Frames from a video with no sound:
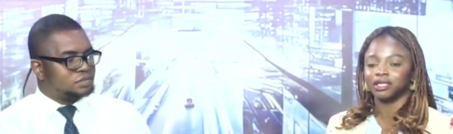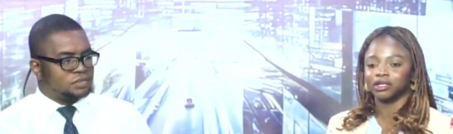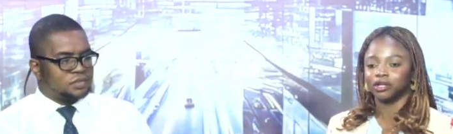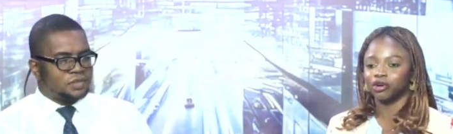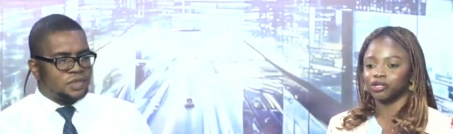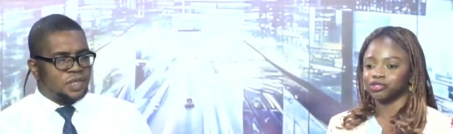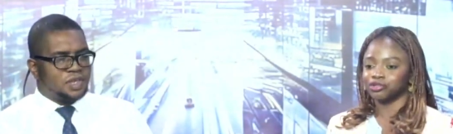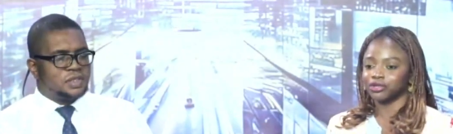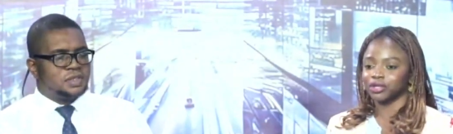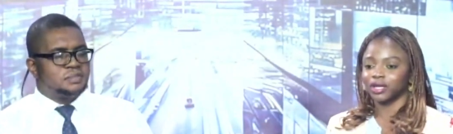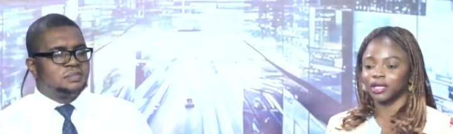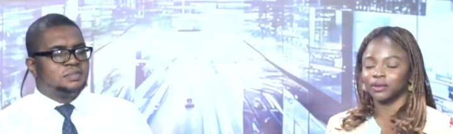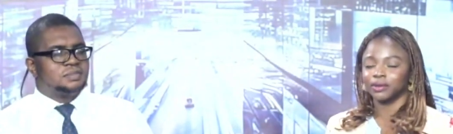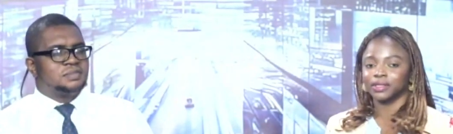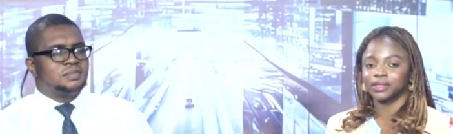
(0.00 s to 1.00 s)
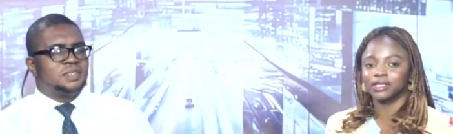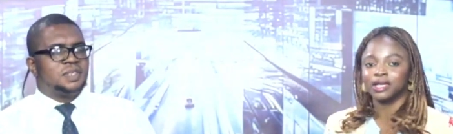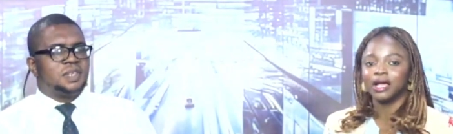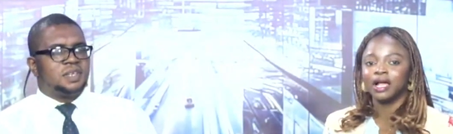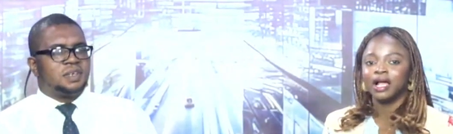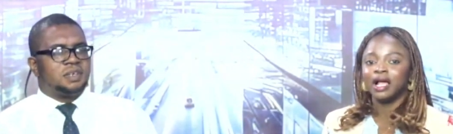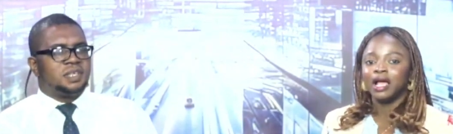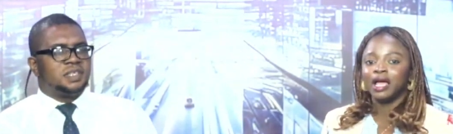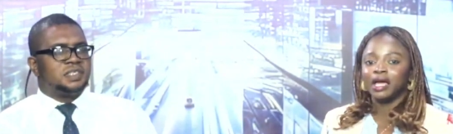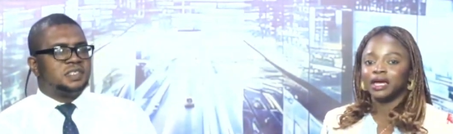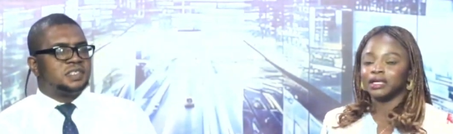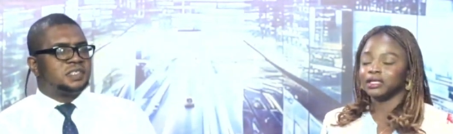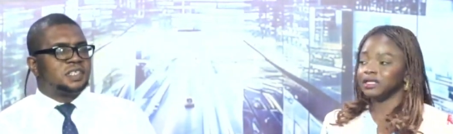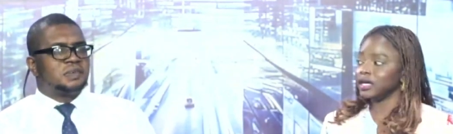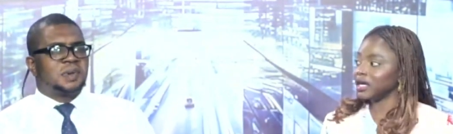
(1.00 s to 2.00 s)
Speaker 1: a country, anyways. All right, let's
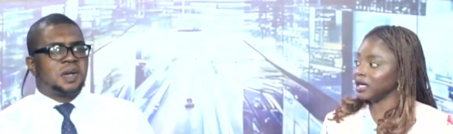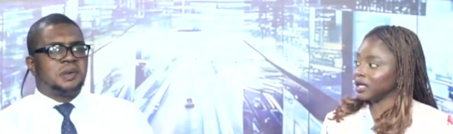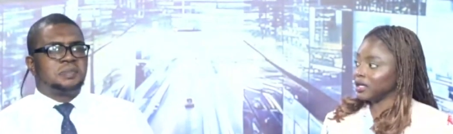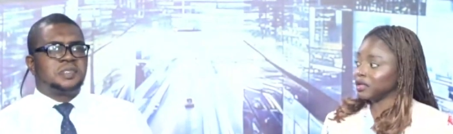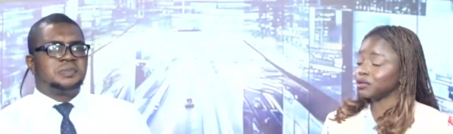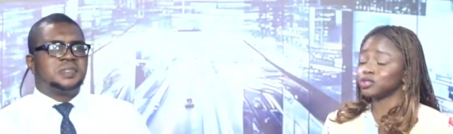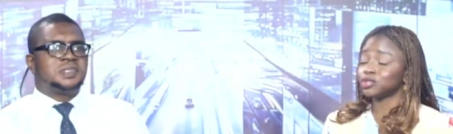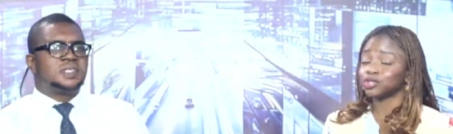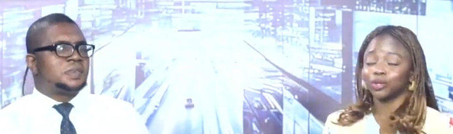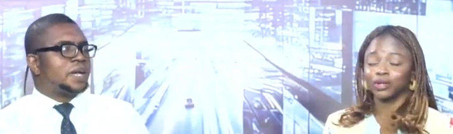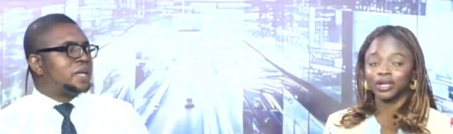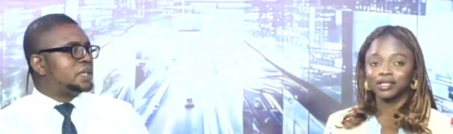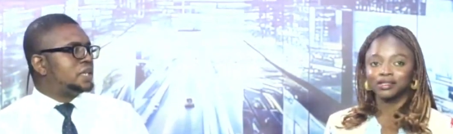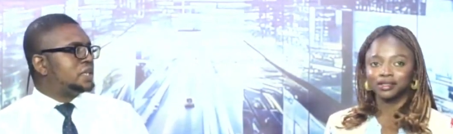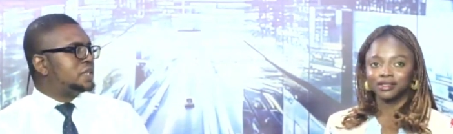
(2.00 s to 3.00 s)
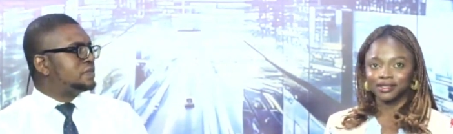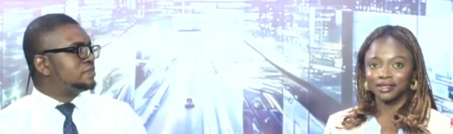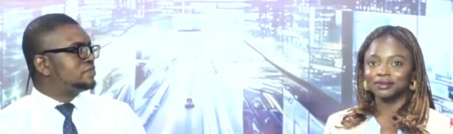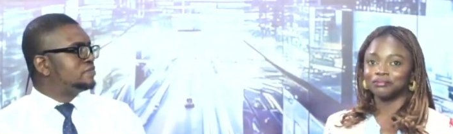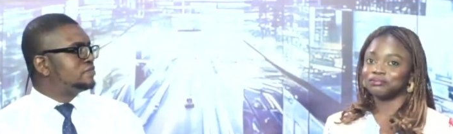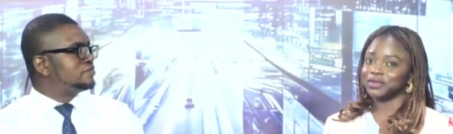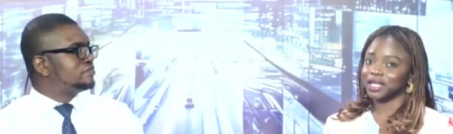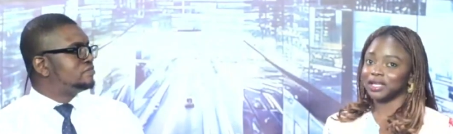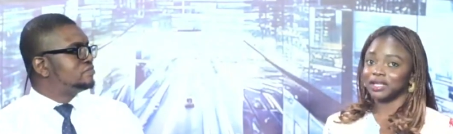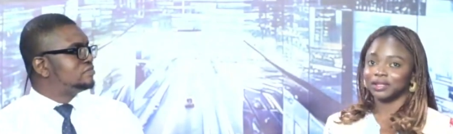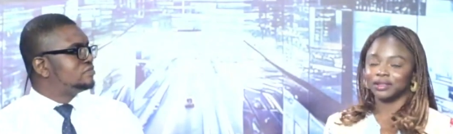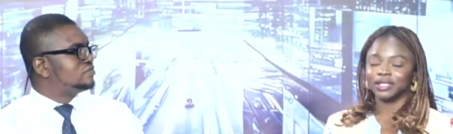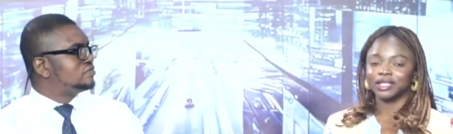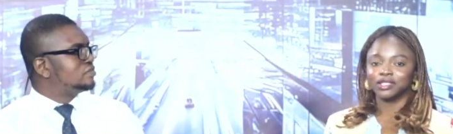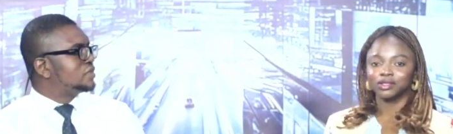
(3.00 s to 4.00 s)
just yeah. so let's then. yeah
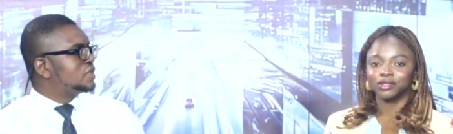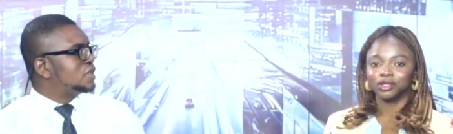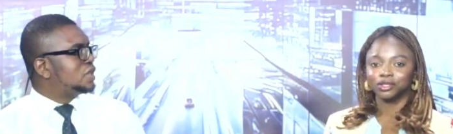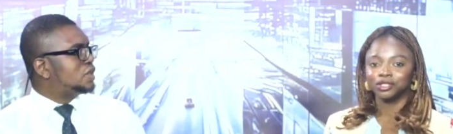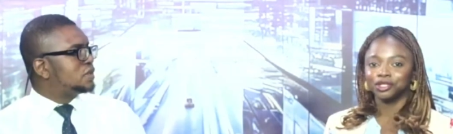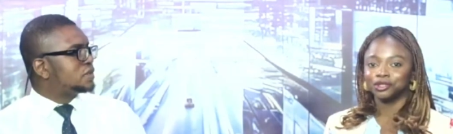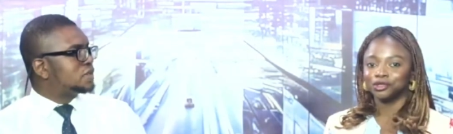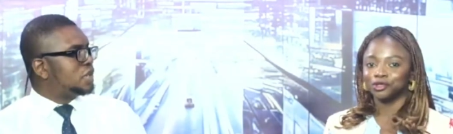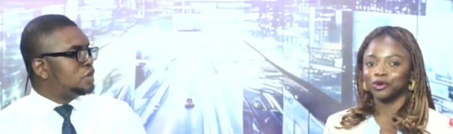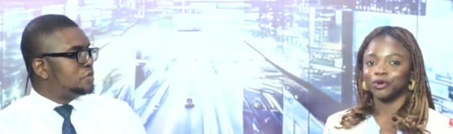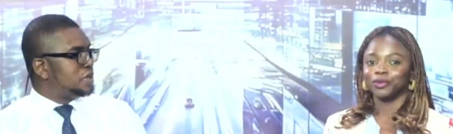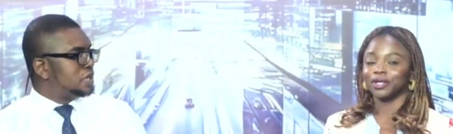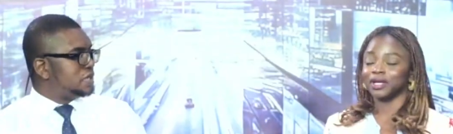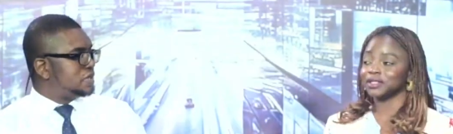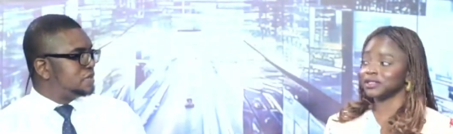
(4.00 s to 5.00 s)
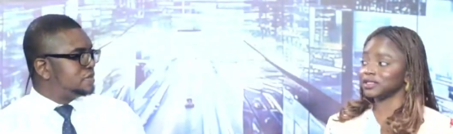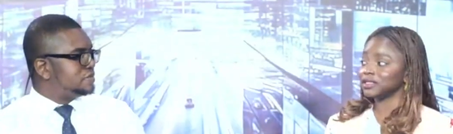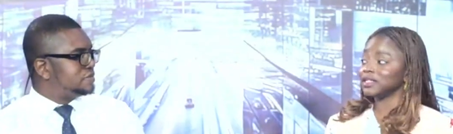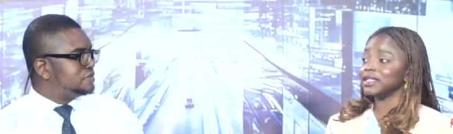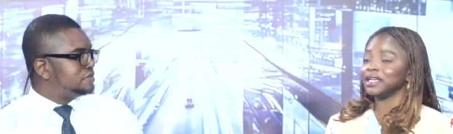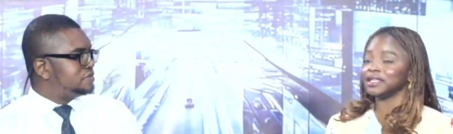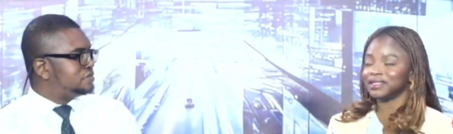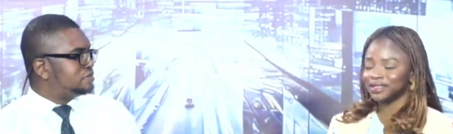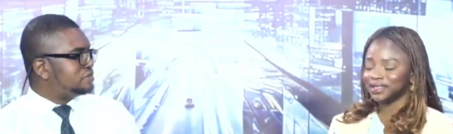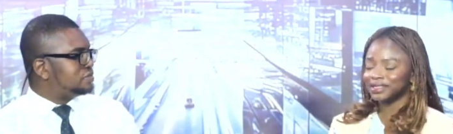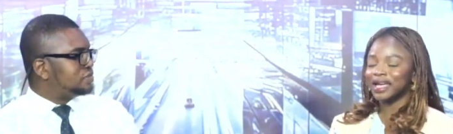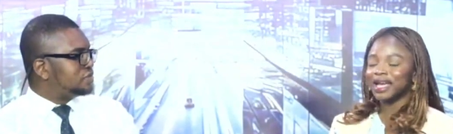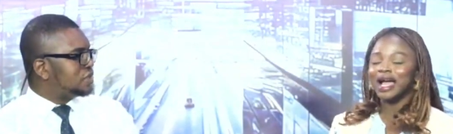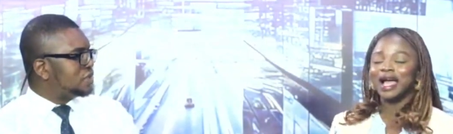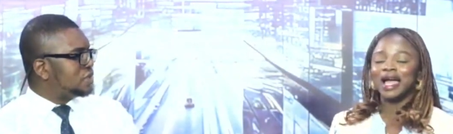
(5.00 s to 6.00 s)
let's continue. So that'll be that. it. Yes.
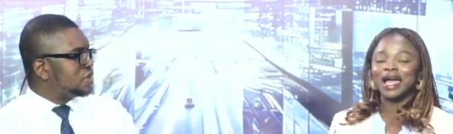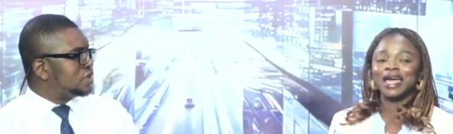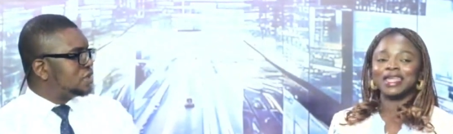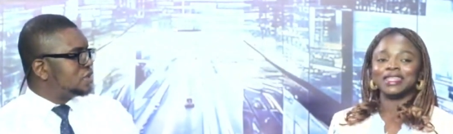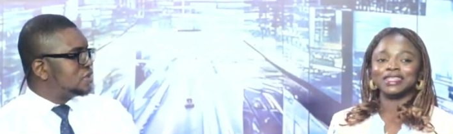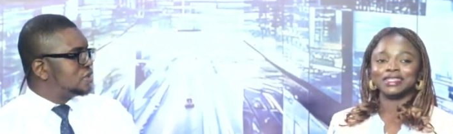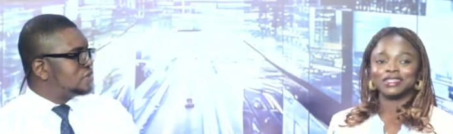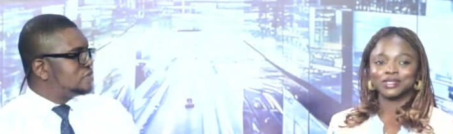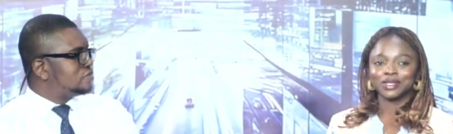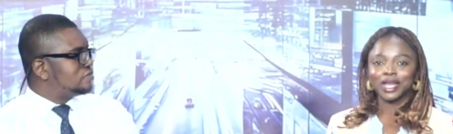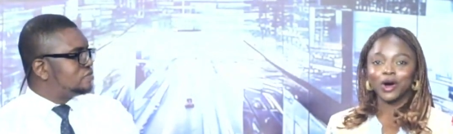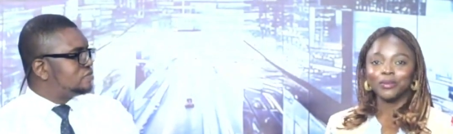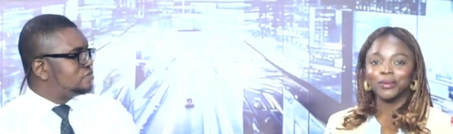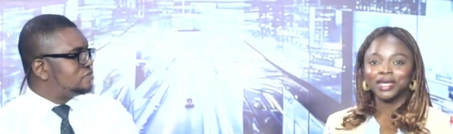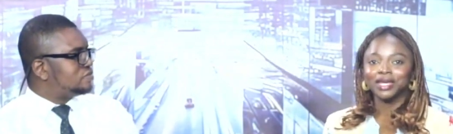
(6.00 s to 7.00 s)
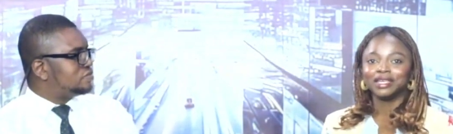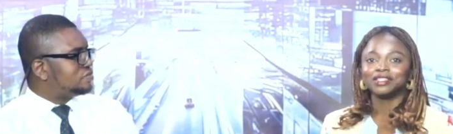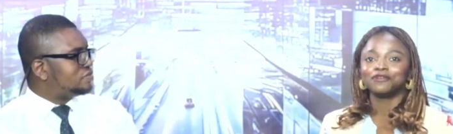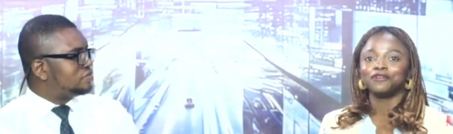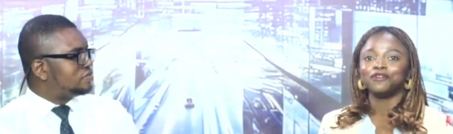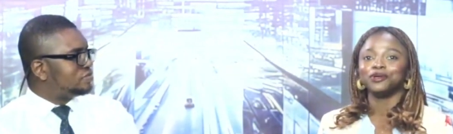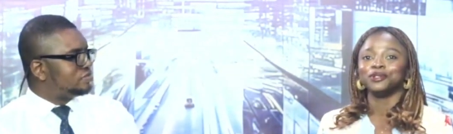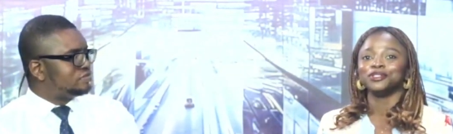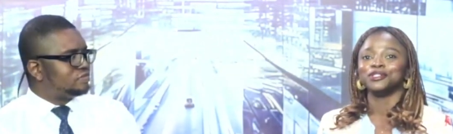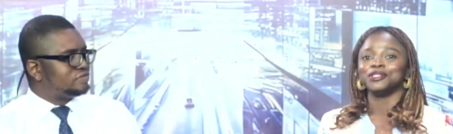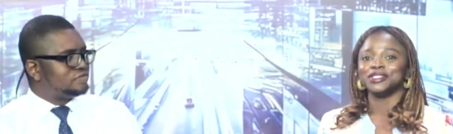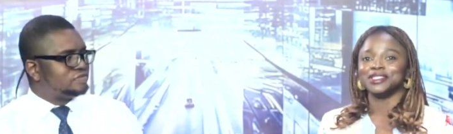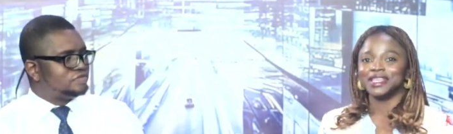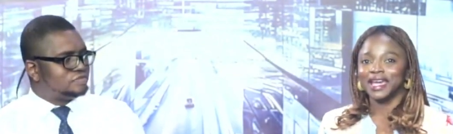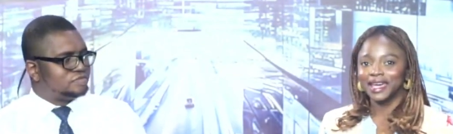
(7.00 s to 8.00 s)
So that'll be it for
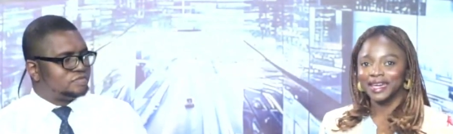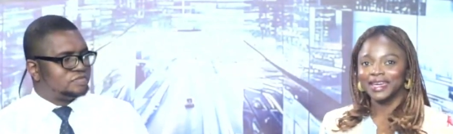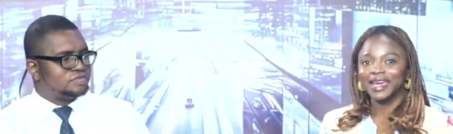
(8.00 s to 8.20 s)
today,